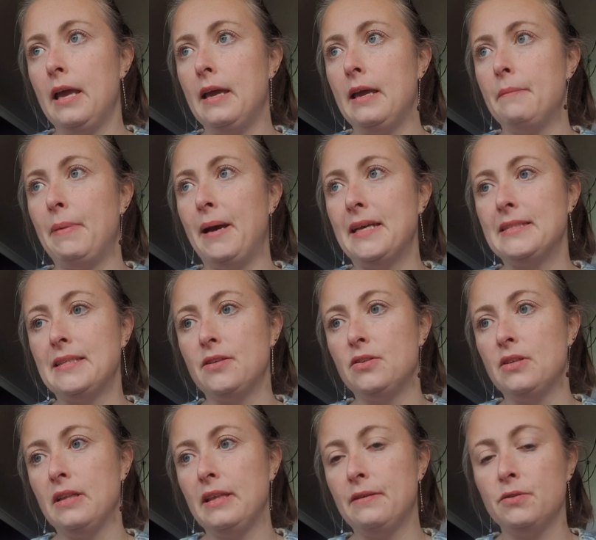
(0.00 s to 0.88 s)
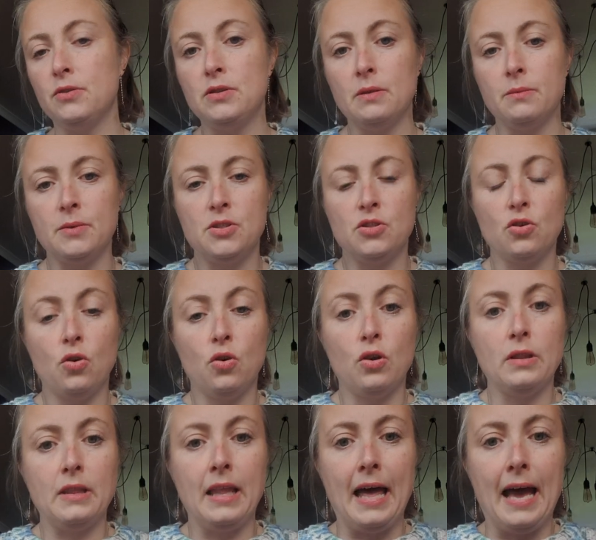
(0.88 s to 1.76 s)
back down to levels that we saw
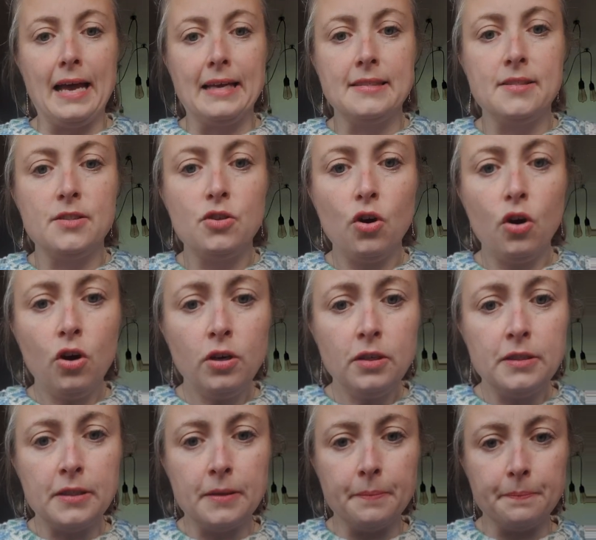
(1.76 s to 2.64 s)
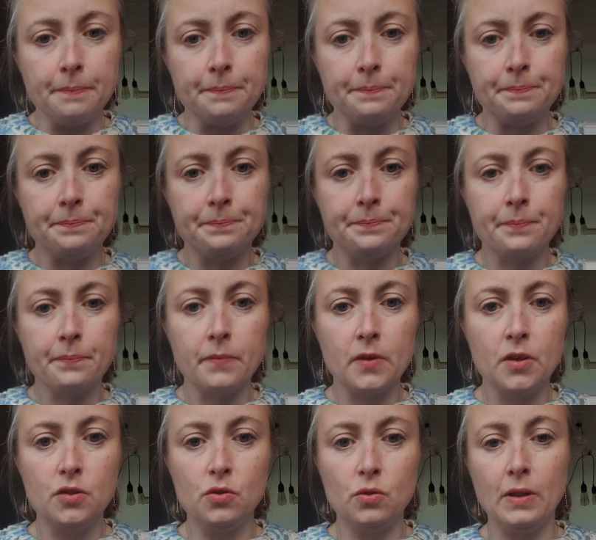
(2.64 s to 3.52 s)
last autumn.
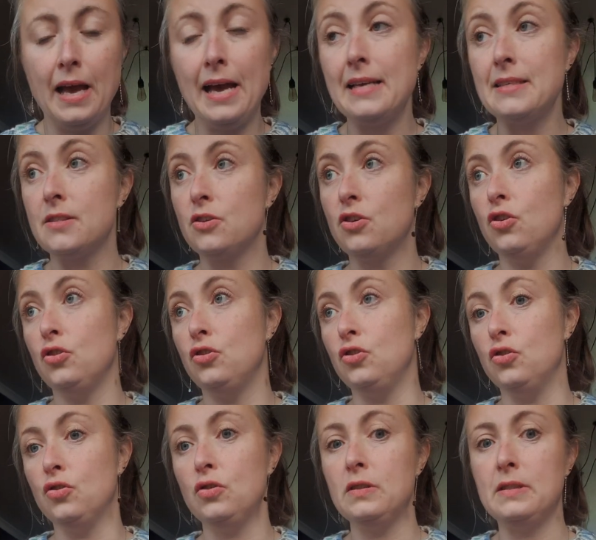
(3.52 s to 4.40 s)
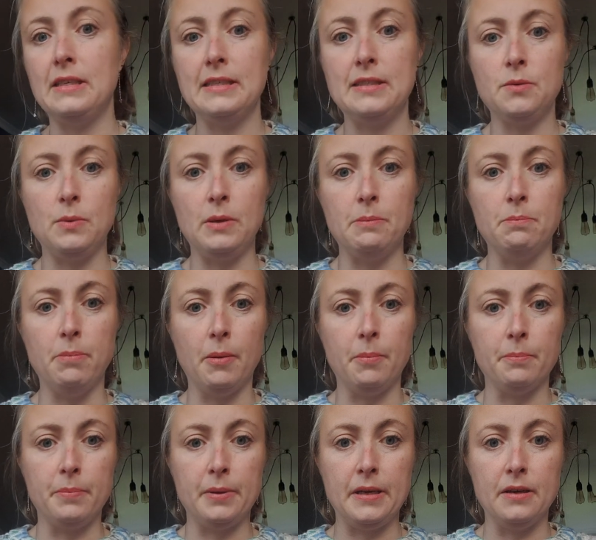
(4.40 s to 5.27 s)
So that's good news. This wee
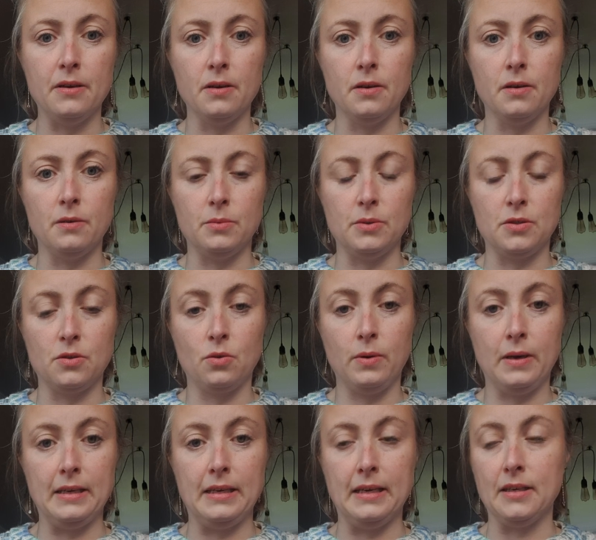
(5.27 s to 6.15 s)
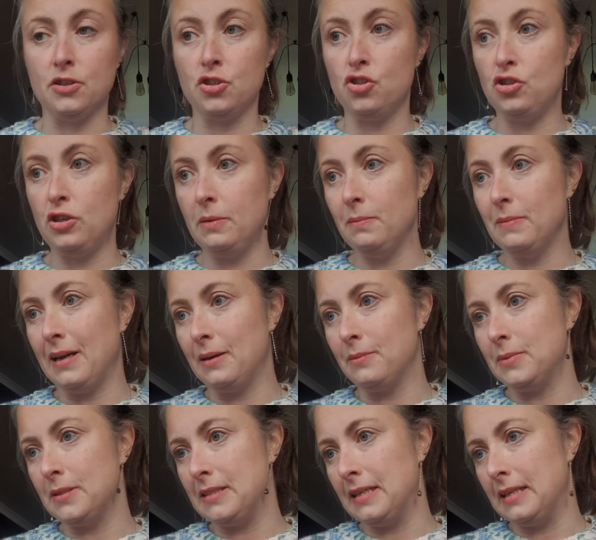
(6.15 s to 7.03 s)
bump here was quite extreme.
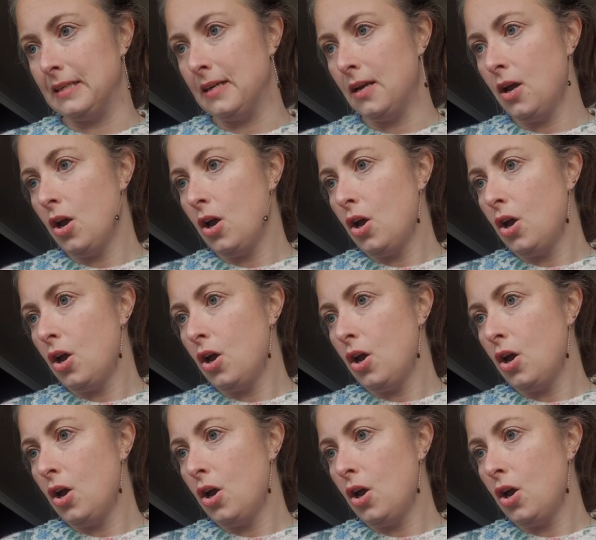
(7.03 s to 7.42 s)
That was in